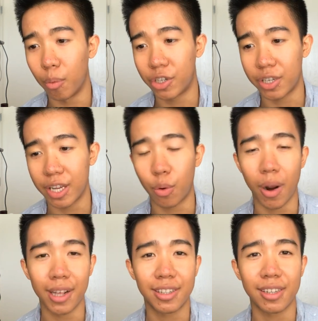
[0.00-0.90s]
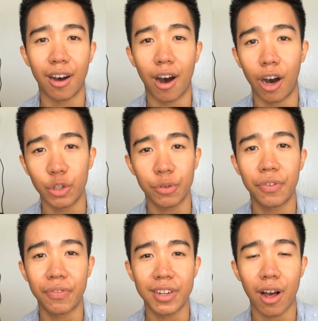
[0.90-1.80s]
which equated to
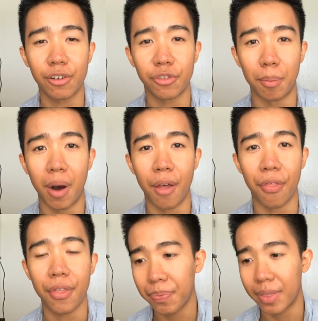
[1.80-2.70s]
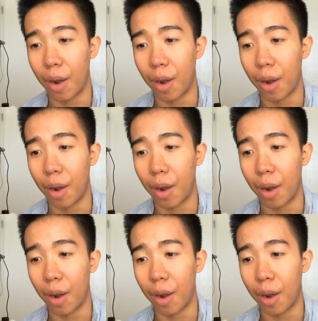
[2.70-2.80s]
$150 a month.